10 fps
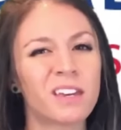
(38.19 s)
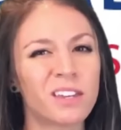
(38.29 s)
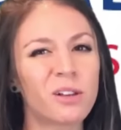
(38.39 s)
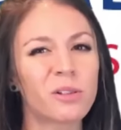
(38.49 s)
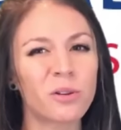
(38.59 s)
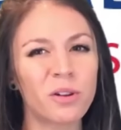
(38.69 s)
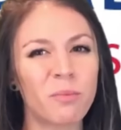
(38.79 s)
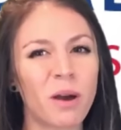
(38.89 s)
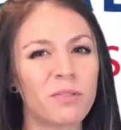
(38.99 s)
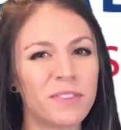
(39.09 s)
You'll learn
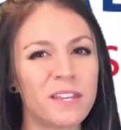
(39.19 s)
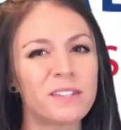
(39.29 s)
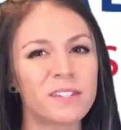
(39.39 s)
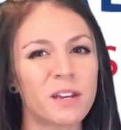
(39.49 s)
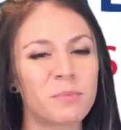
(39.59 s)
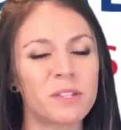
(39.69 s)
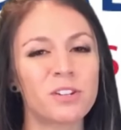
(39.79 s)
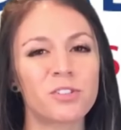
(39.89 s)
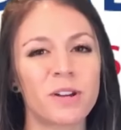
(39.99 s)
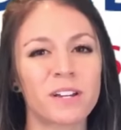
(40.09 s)
about these tips
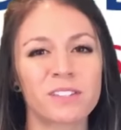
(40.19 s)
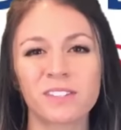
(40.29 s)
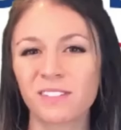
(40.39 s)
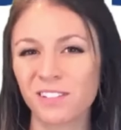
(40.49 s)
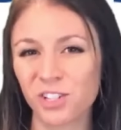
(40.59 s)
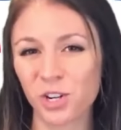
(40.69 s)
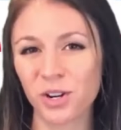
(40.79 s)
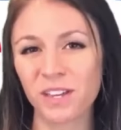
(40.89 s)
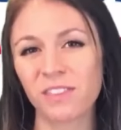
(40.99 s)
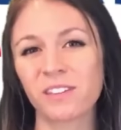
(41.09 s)
and tricks
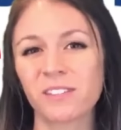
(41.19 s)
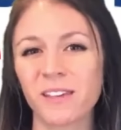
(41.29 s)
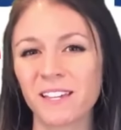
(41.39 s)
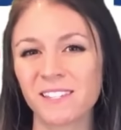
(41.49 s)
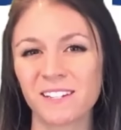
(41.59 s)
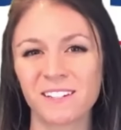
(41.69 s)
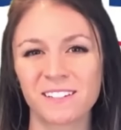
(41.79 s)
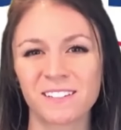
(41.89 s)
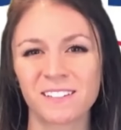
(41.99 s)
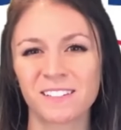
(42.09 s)
during this lesson.